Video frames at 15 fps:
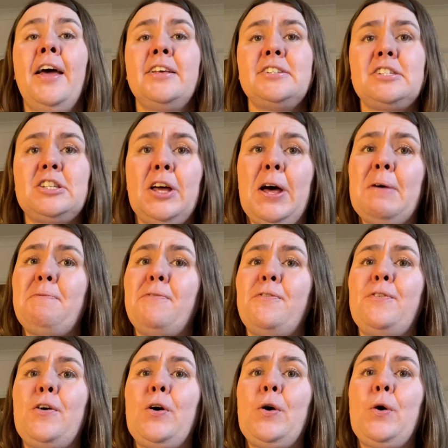Stop
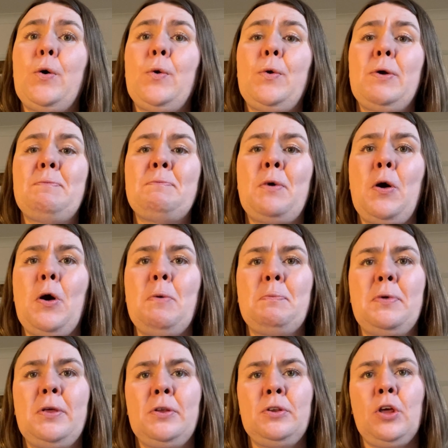for a
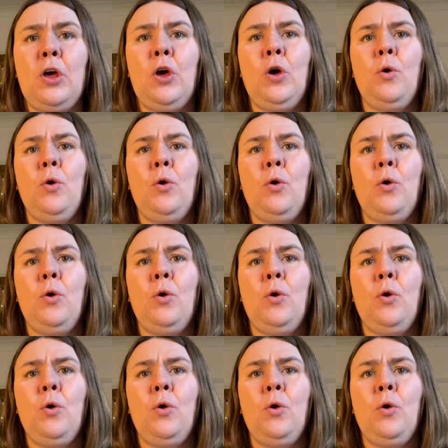moment,